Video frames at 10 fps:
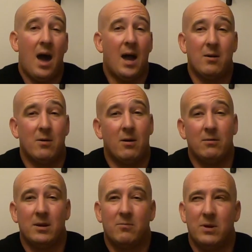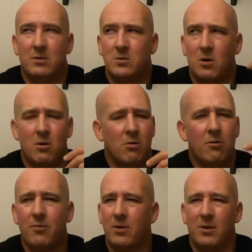I don't know, like when you turn
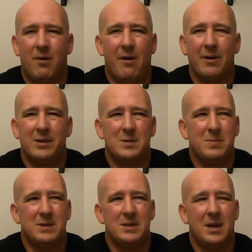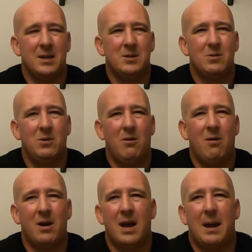over a log that's been sitting too
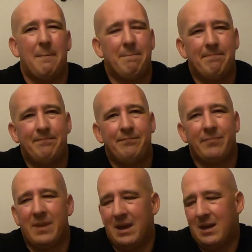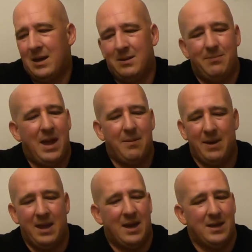long, I, uh,
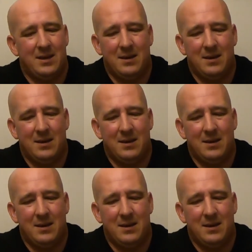maybe. I,